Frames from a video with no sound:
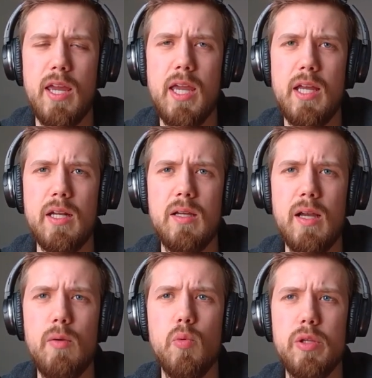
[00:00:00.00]
And
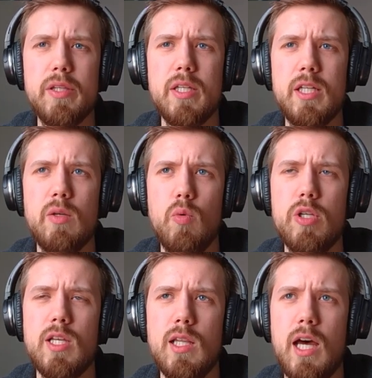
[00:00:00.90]
I really think it
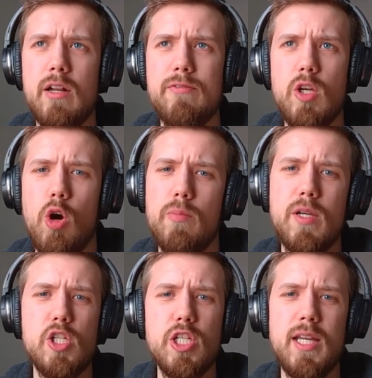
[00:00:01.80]
was a lot of the
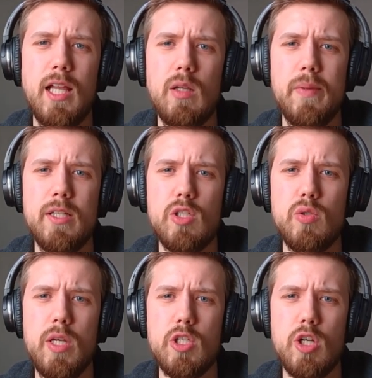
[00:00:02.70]
RPG
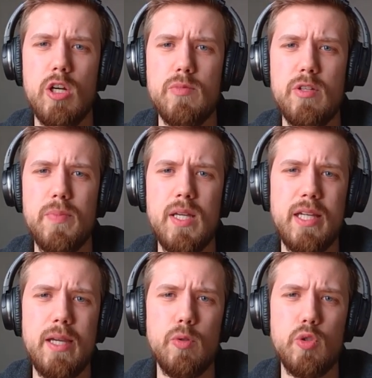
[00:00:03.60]
elements in terms of being able